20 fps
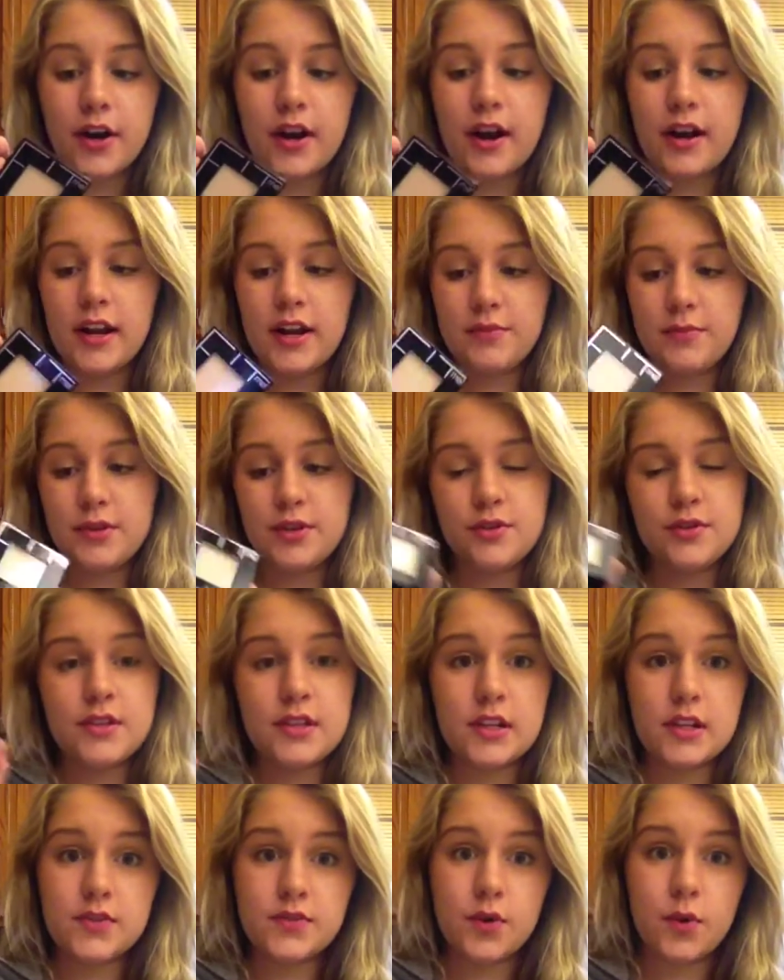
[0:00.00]
and I've been
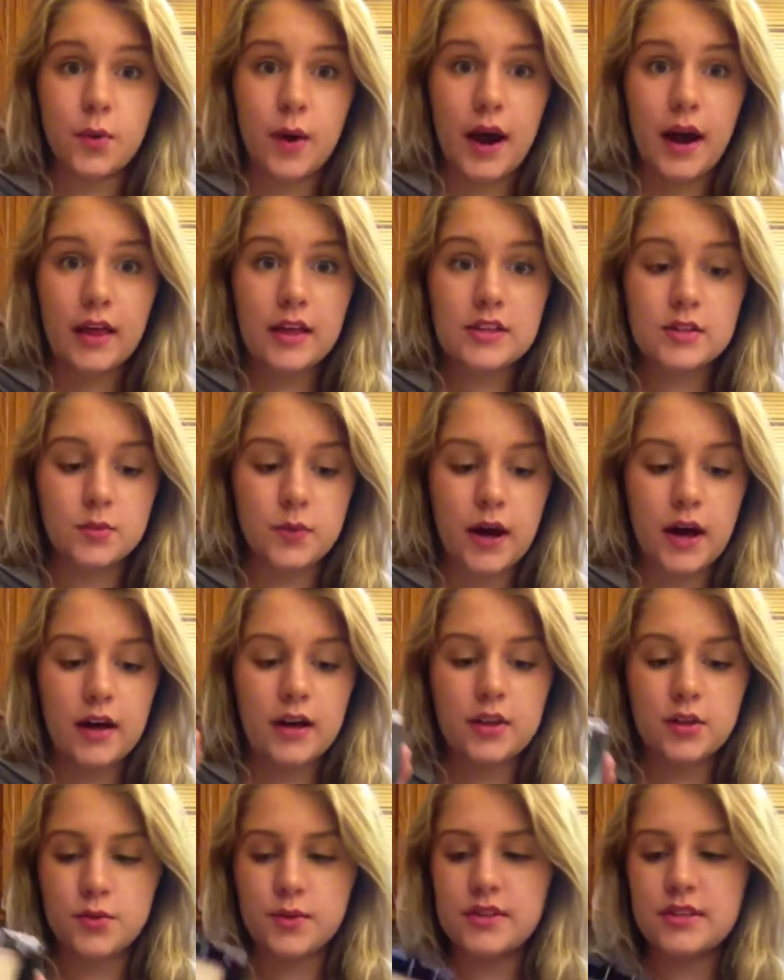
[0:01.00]
using this for a while as well,
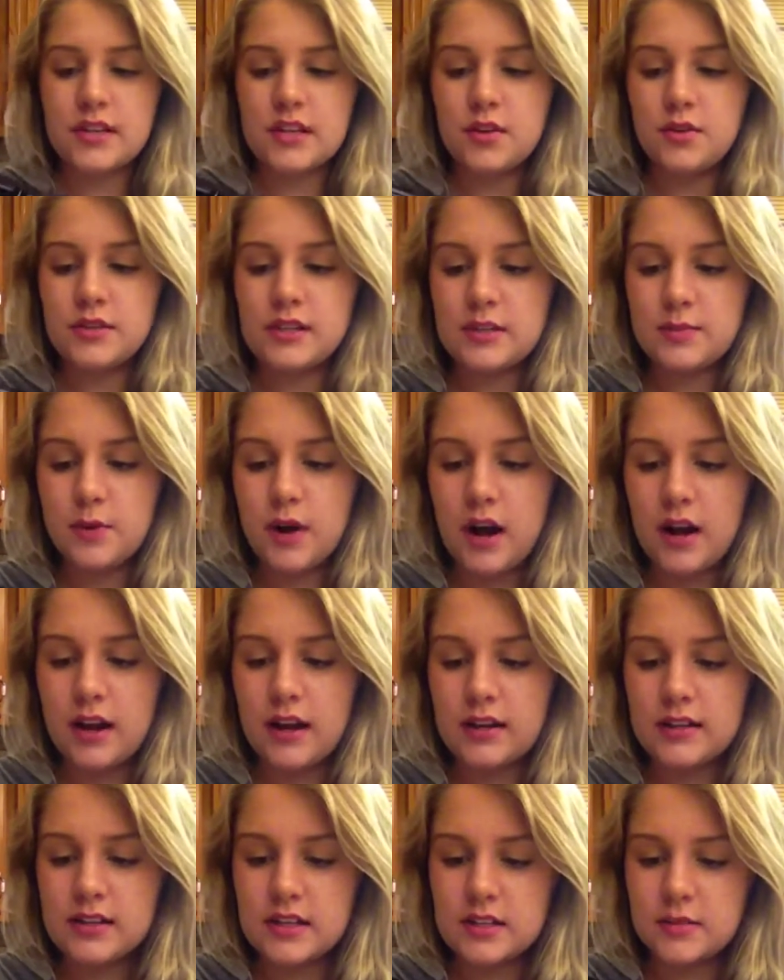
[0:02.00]
and the reason I use these
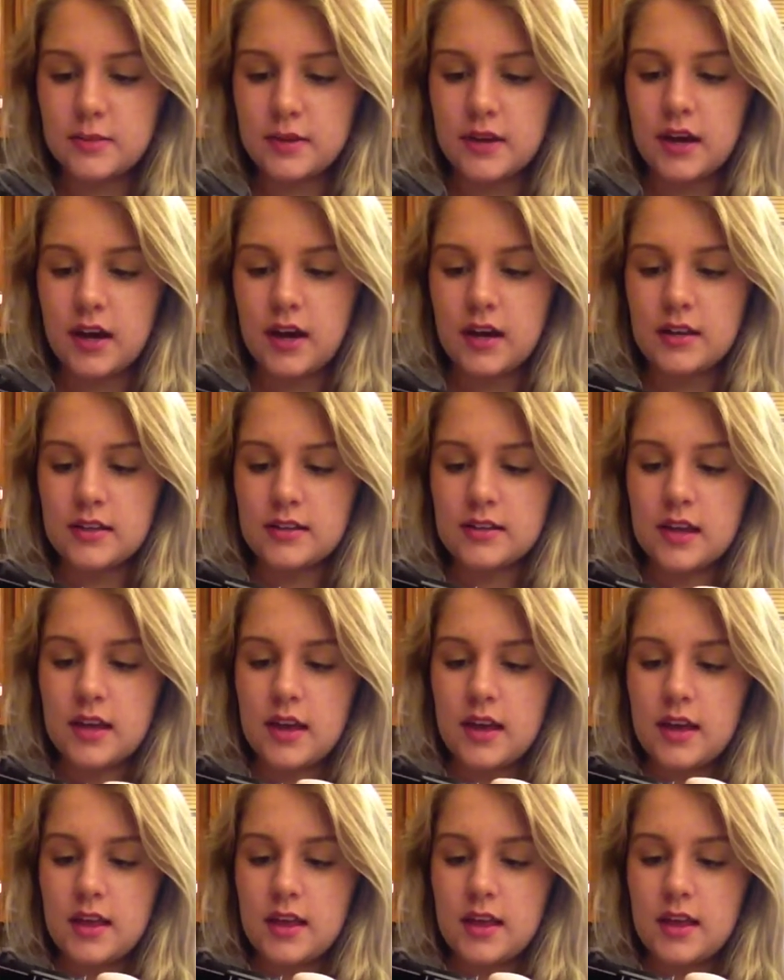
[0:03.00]
products is because